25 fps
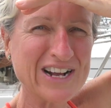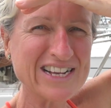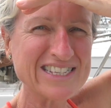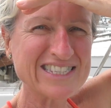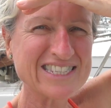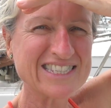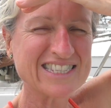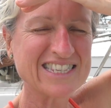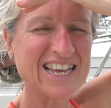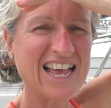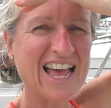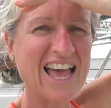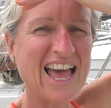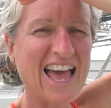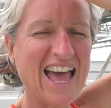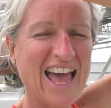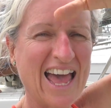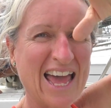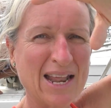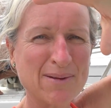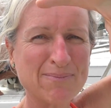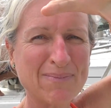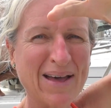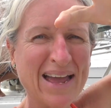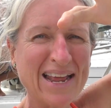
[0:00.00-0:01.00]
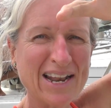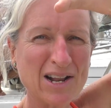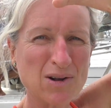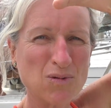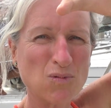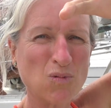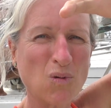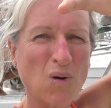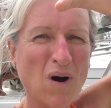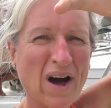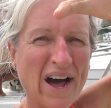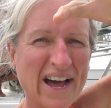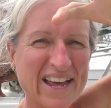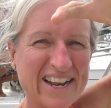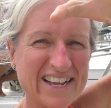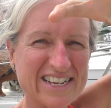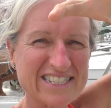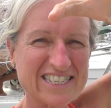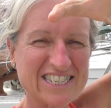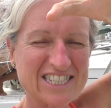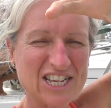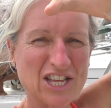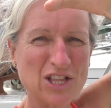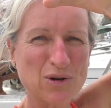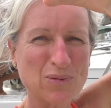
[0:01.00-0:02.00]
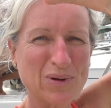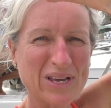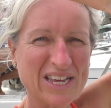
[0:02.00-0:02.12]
us and made it wider so that